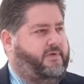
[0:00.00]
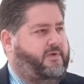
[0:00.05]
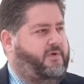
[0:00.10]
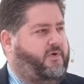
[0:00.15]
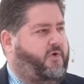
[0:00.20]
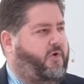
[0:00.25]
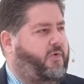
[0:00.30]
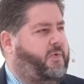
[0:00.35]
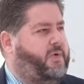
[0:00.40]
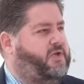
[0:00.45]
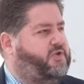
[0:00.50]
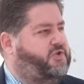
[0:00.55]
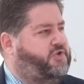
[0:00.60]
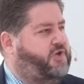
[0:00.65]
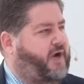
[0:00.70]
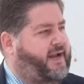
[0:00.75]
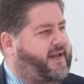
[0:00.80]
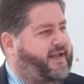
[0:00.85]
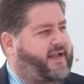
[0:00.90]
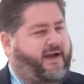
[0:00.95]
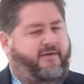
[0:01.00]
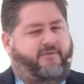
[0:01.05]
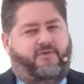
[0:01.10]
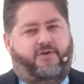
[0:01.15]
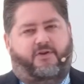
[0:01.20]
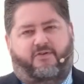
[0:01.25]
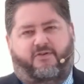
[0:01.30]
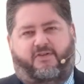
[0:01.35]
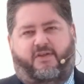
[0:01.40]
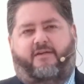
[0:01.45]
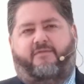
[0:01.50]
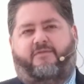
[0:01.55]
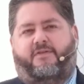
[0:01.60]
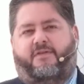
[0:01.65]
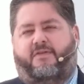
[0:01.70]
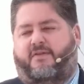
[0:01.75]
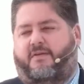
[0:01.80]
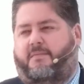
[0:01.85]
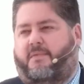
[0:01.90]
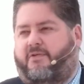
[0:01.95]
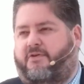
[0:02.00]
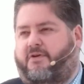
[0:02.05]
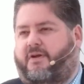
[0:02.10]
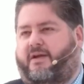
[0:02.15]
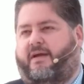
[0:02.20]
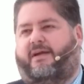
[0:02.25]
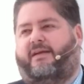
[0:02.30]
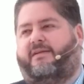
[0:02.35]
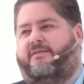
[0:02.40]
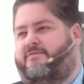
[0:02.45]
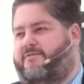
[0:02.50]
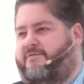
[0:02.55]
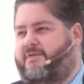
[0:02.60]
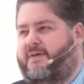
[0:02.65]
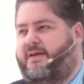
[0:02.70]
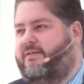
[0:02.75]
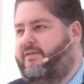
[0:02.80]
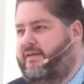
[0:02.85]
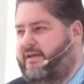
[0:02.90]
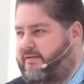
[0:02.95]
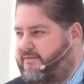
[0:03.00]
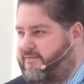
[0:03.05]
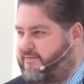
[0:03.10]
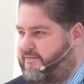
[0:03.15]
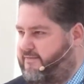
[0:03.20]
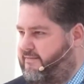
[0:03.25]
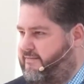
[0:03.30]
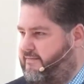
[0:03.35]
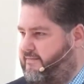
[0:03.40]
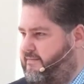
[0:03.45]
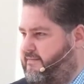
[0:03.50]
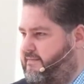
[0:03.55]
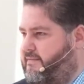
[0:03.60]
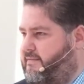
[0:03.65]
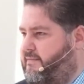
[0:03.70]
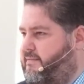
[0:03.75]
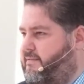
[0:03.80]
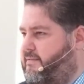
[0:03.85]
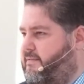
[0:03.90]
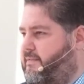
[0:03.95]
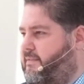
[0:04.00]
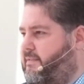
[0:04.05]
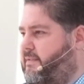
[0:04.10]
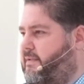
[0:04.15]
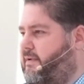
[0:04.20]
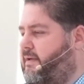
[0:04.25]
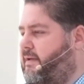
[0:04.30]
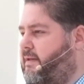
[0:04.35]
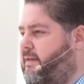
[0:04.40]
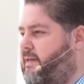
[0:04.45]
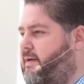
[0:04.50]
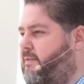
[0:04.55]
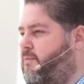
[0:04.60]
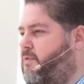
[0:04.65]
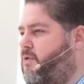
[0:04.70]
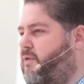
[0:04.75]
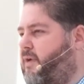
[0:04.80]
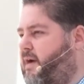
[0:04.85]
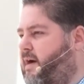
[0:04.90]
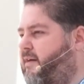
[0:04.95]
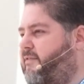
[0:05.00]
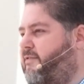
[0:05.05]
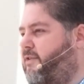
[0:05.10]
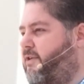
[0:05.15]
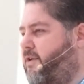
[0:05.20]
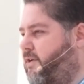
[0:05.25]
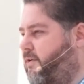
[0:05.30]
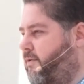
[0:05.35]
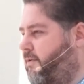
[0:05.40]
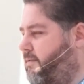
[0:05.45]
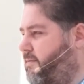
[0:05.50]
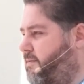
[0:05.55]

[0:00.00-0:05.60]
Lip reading: Or will you try to cover yourself in some other kind of fig leaf that won't cover you?